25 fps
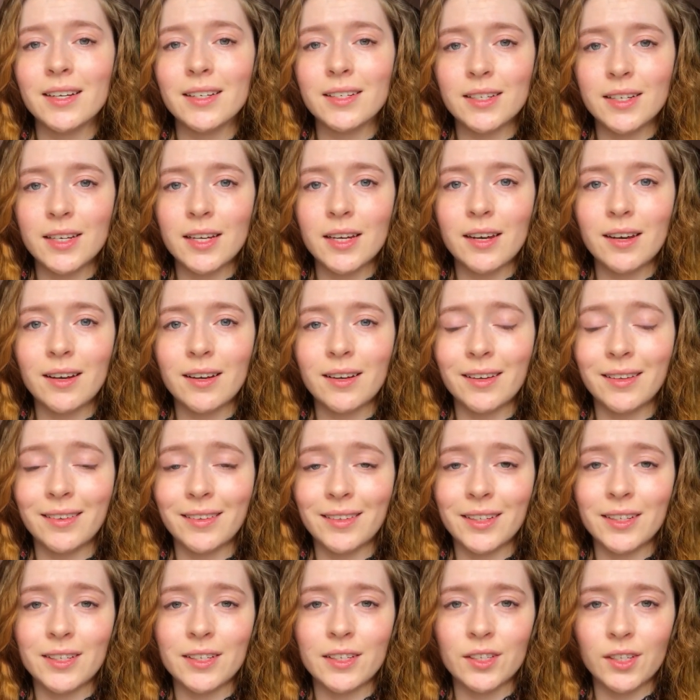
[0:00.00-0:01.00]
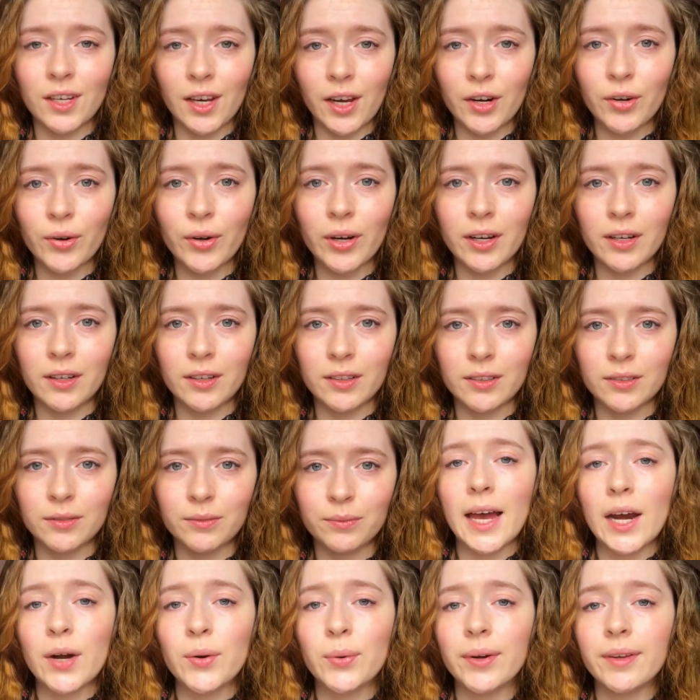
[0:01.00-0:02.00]
idea in this serial,
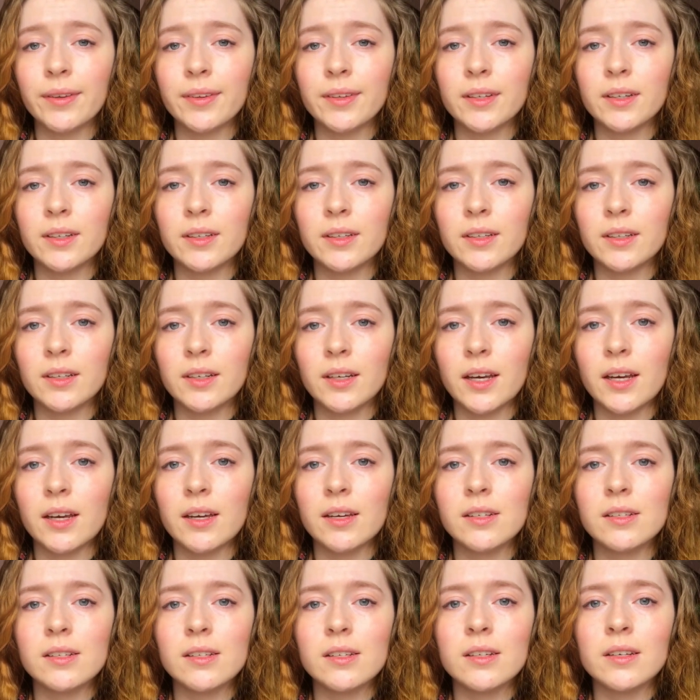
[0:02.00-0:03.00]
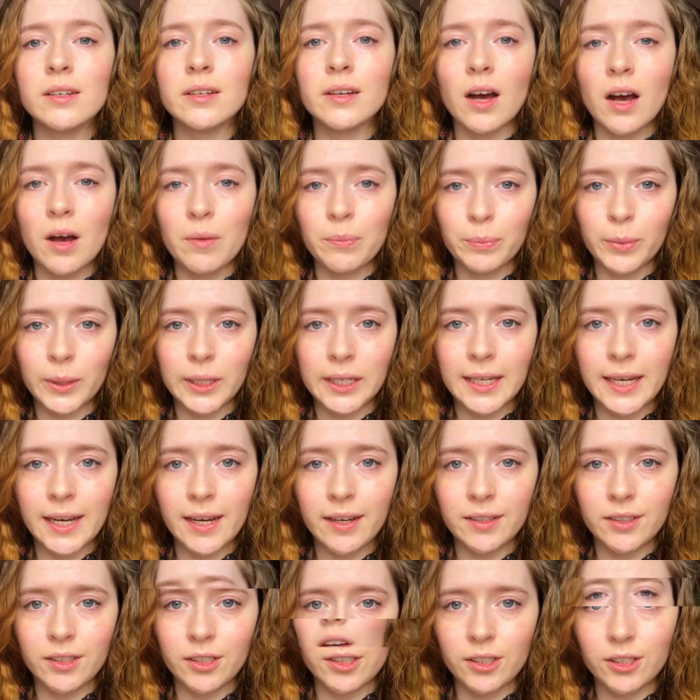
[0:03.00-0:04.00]
everything is
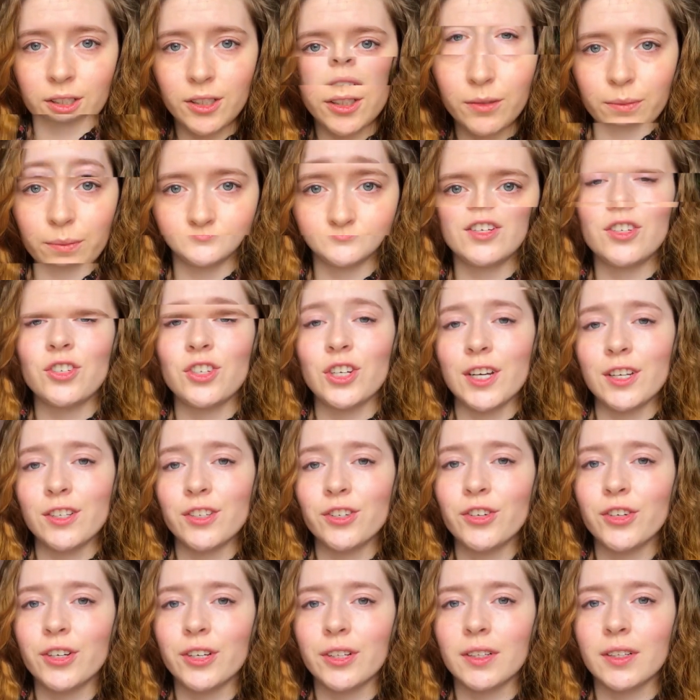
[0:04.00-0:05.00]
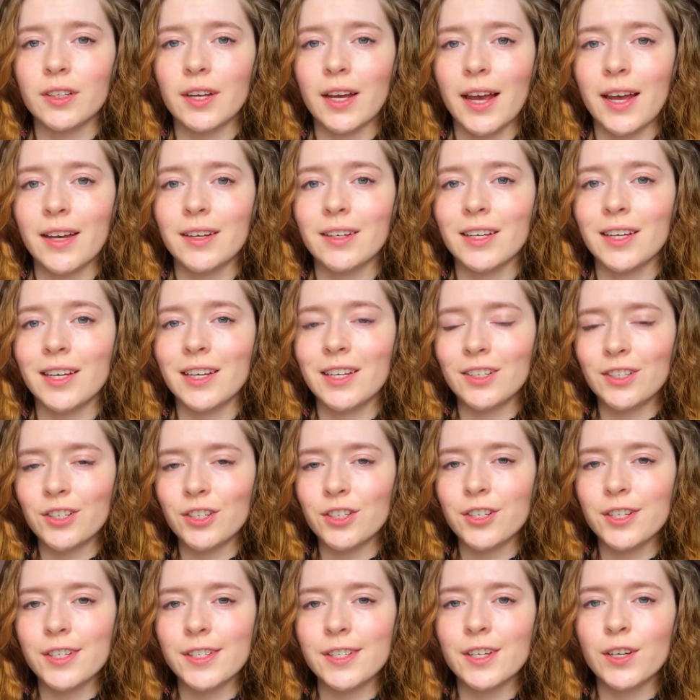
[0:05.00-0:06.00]
complicated. in general, an
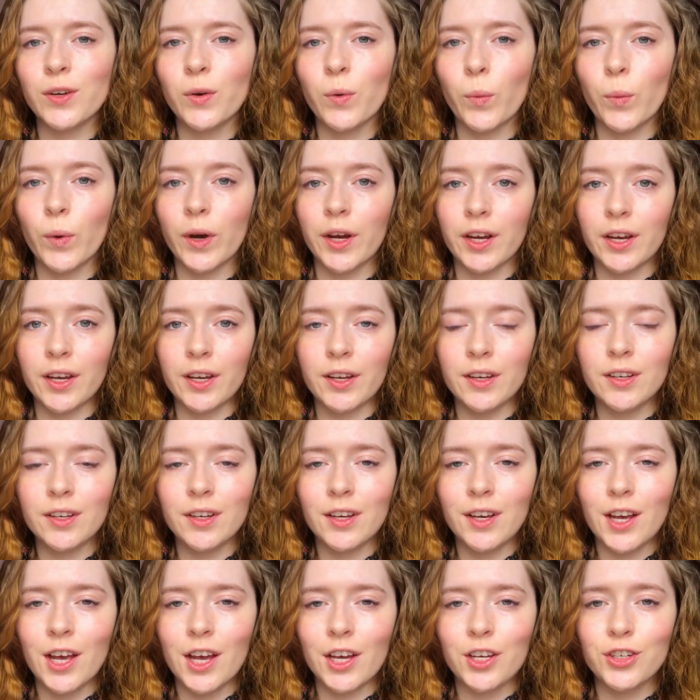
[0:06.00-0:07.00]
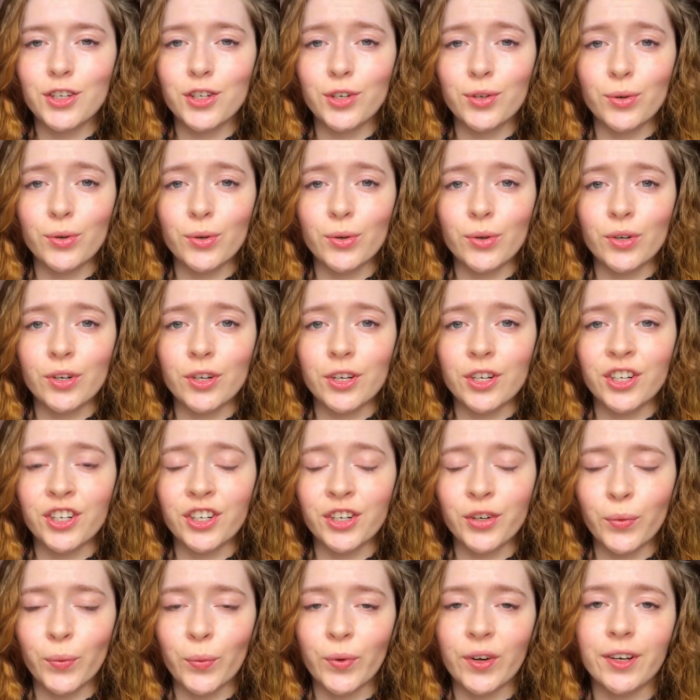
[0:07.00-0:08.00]
interesting way to
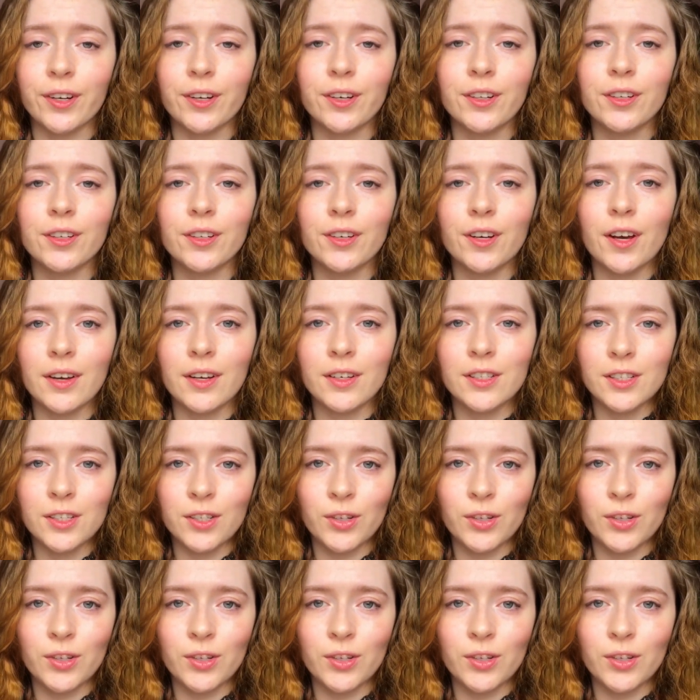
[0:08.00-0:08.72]
reveal a